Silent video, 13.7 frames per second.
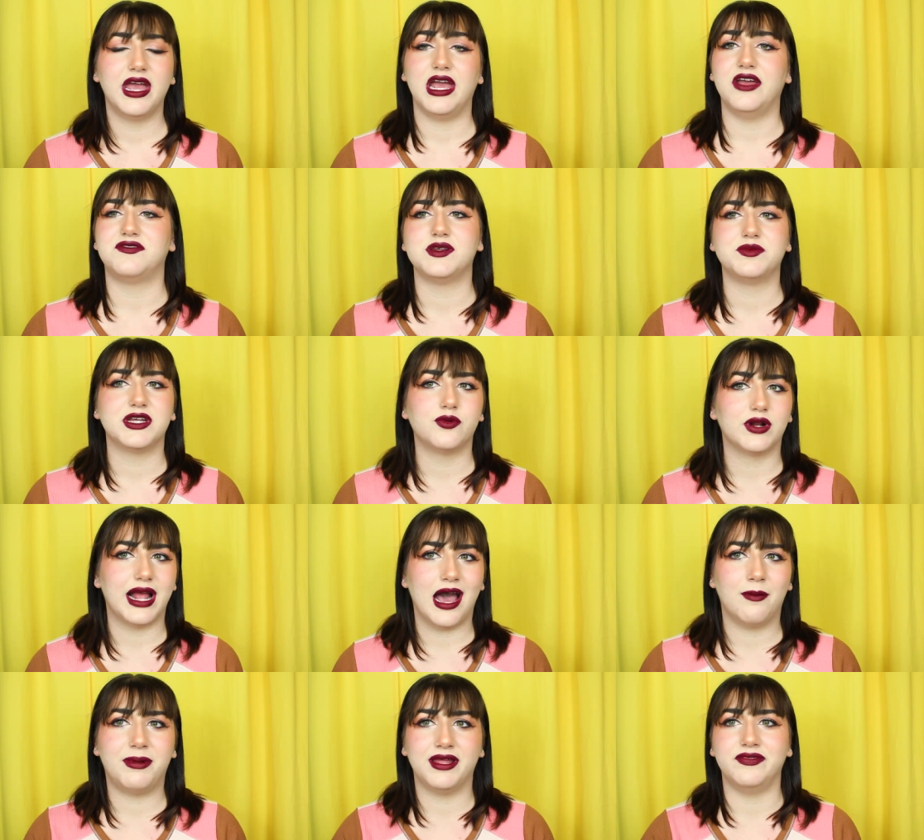if something were to
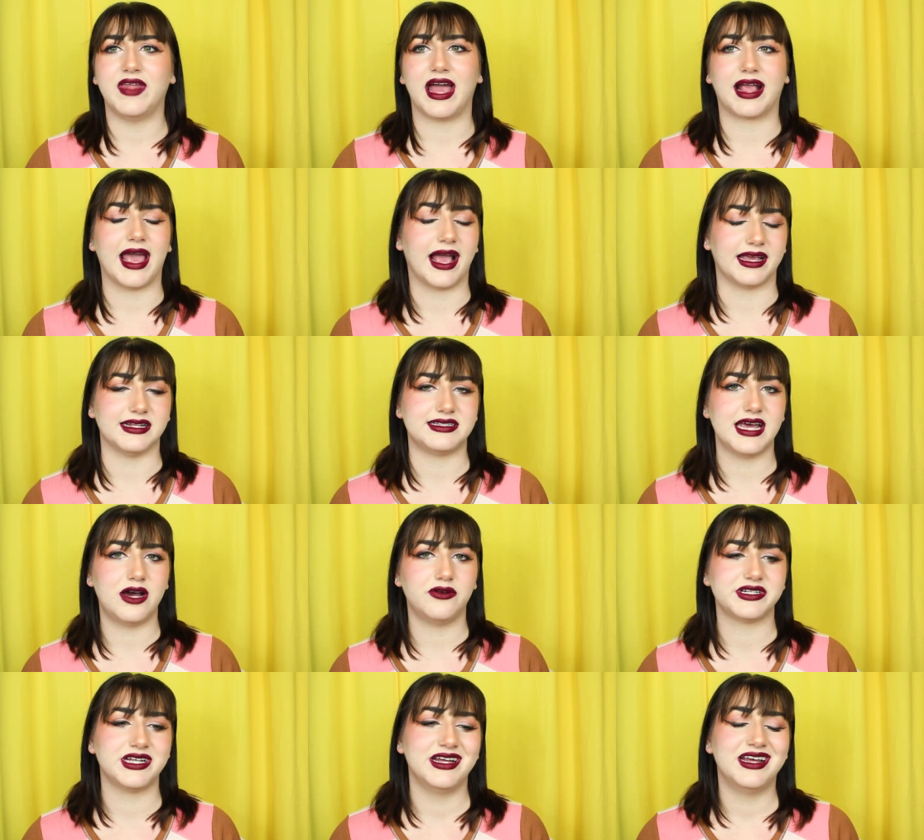happen, that cat gets
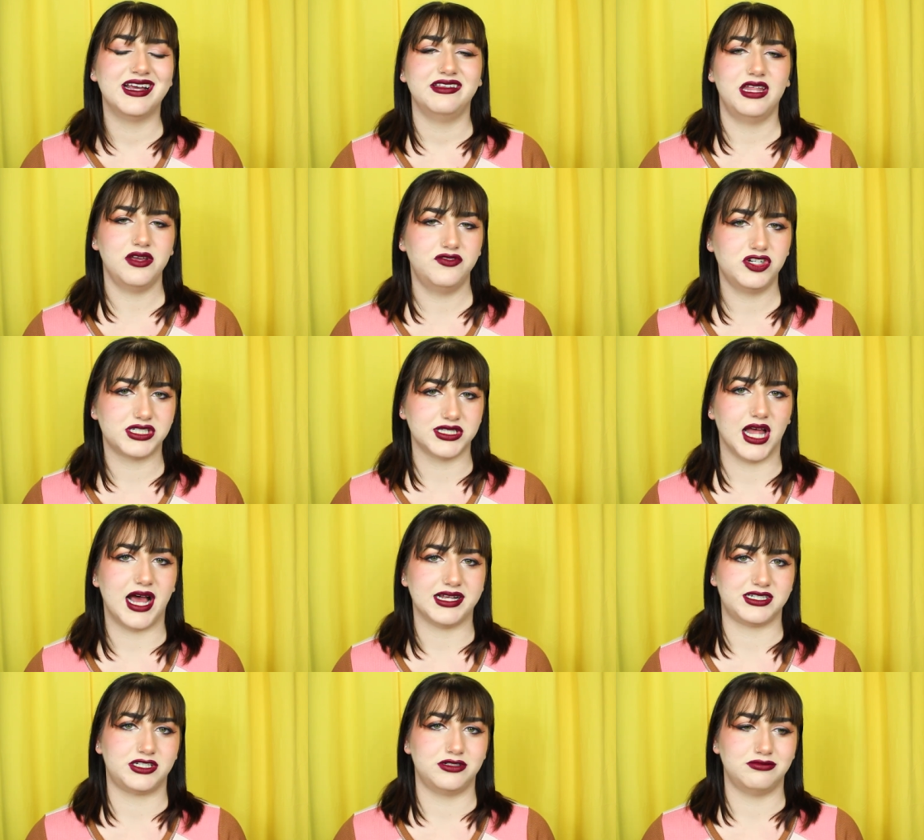out, they've just
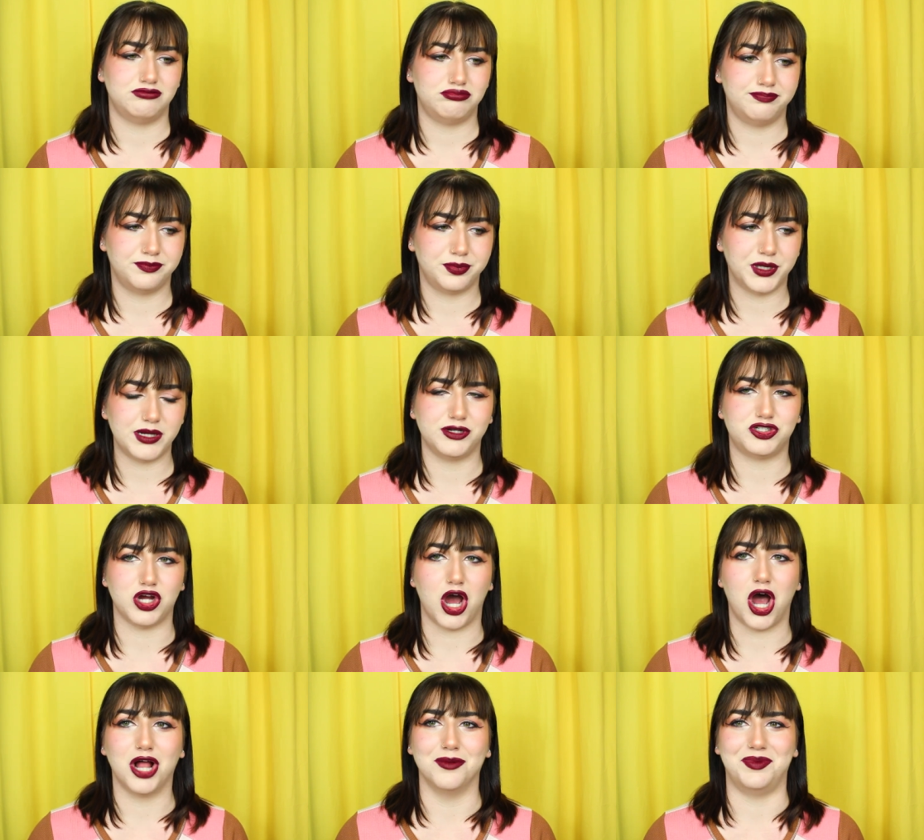lost pretty much
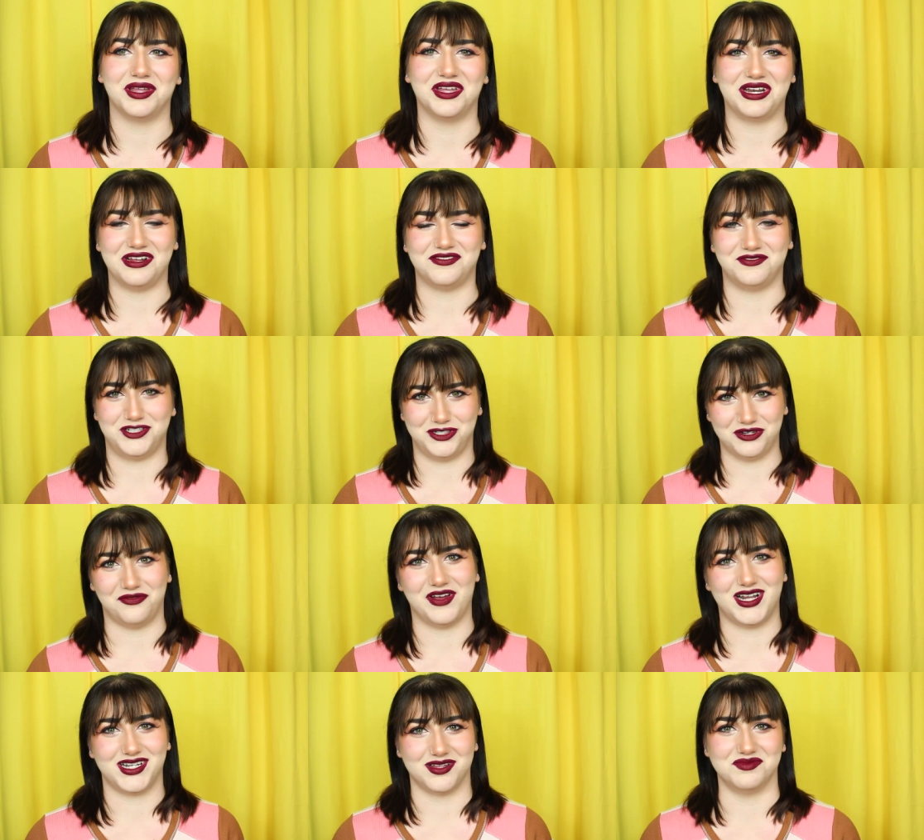all ability to
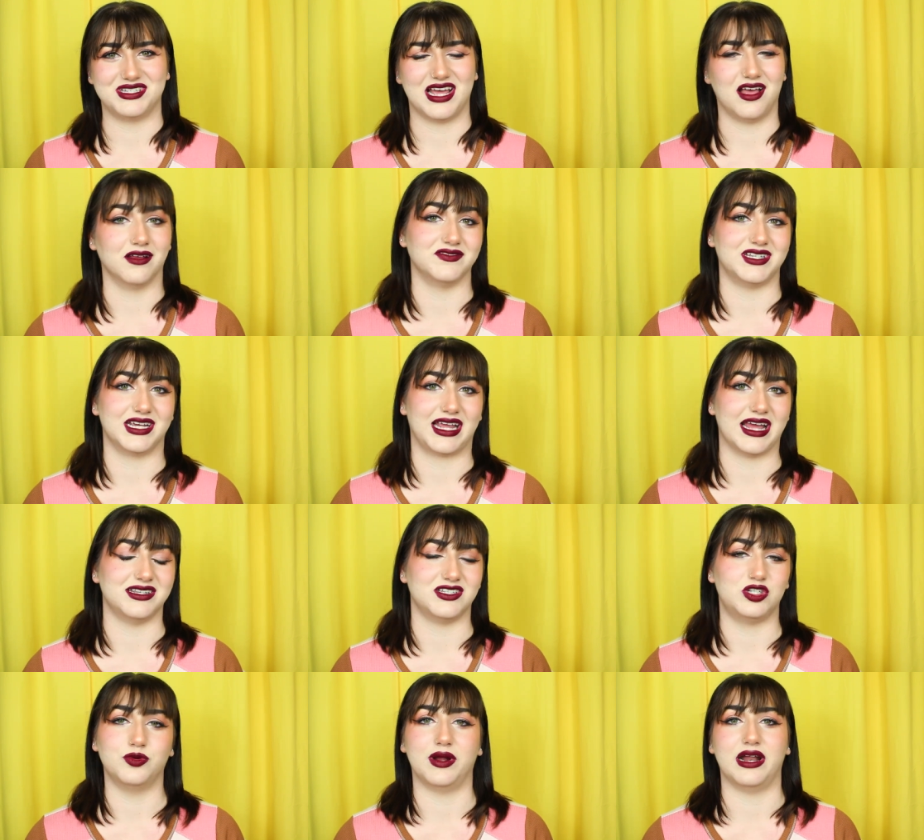defend themselves
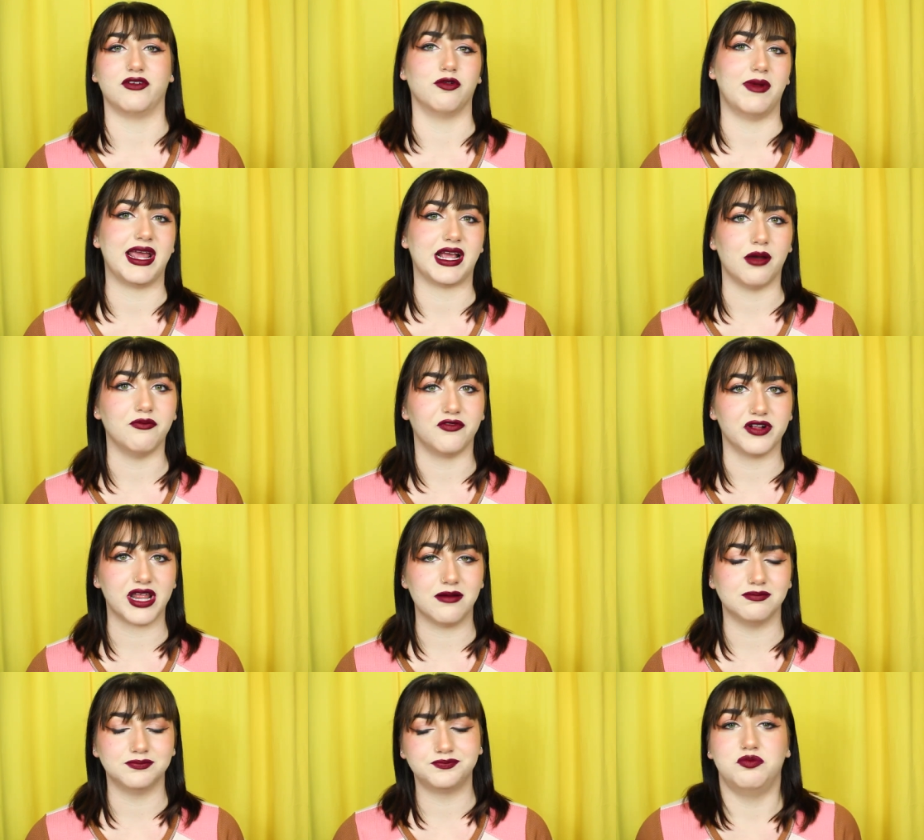against whatever may come for
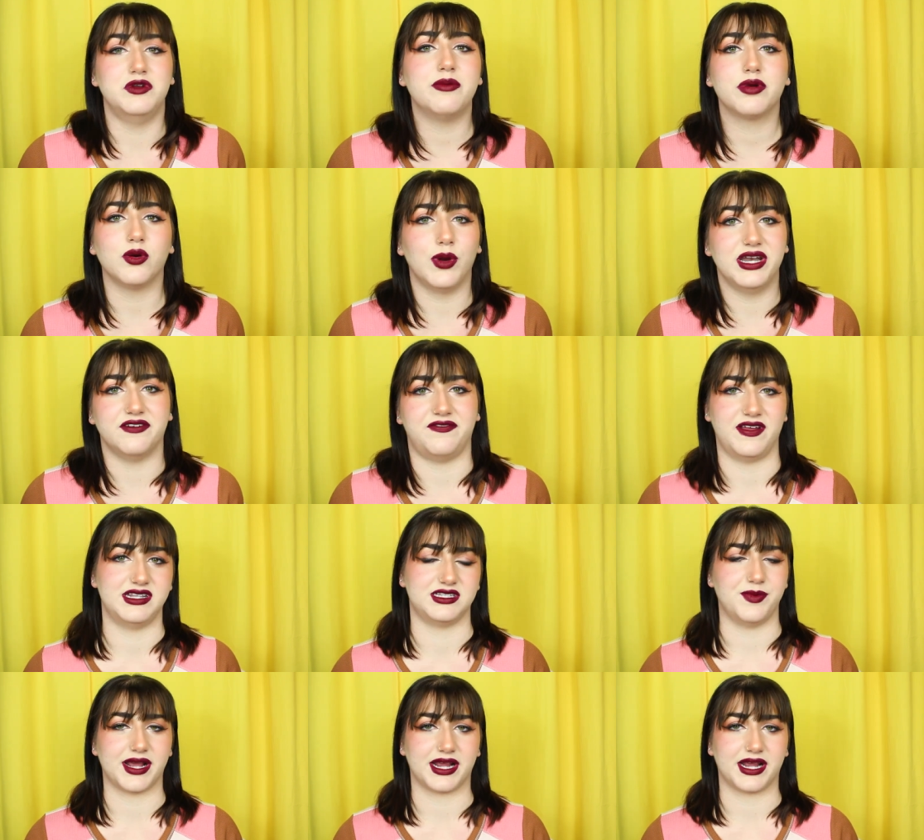them. Number one defense